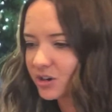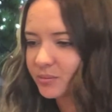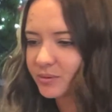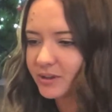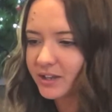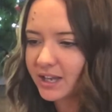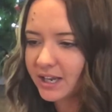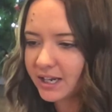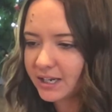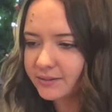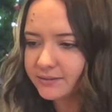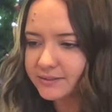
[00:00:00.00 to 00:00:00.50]

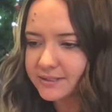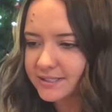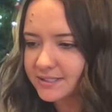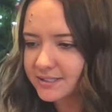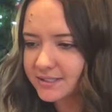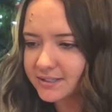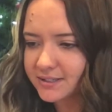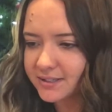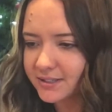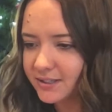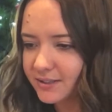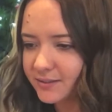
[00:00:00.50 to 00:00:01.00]
shopping, and it
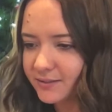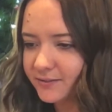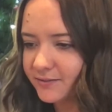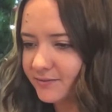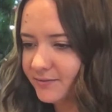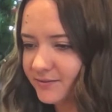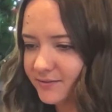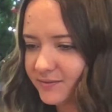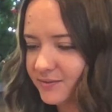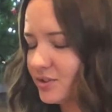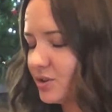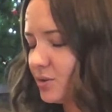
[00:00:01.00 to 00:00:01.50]
was the
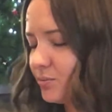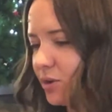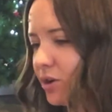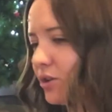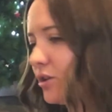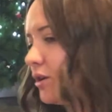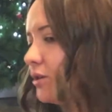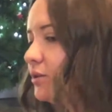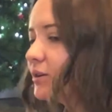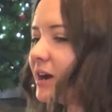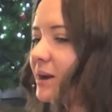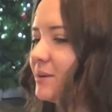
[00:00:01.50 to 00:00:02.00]

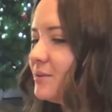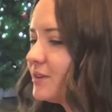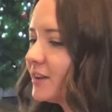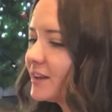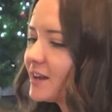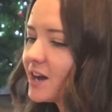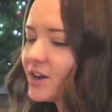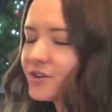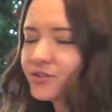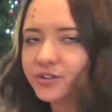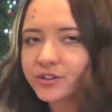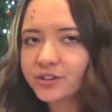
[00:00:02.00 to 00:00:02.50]
total kind of
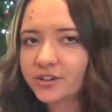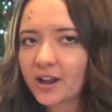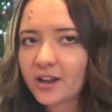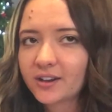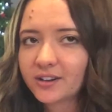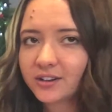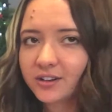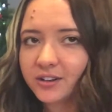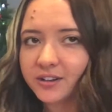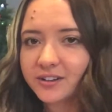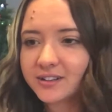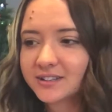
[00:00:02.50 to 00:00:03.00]
like
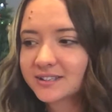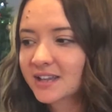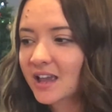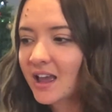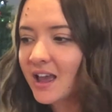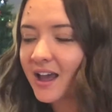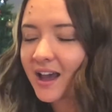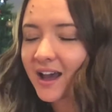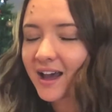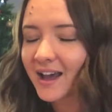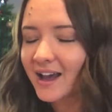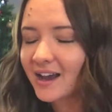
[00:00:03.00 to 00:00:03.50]
$190.
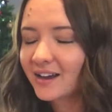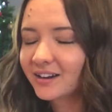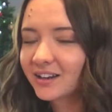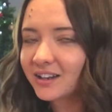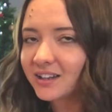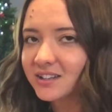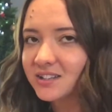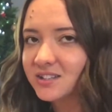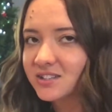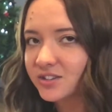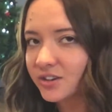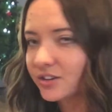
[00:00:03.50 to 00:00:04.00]

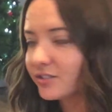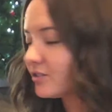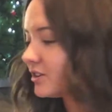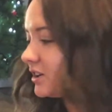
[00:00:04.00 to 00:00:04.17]
Aldi is so